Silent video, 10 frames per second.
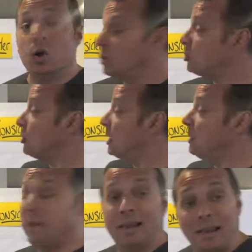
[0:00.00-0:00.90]

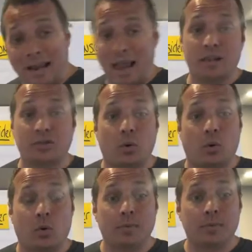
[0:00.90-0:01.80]
treated me like an
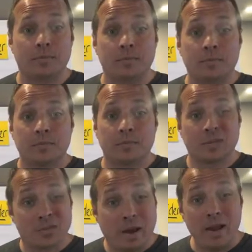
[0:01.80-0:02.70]
asshole,
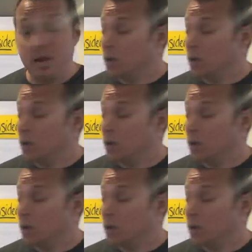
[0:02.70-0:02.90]
right?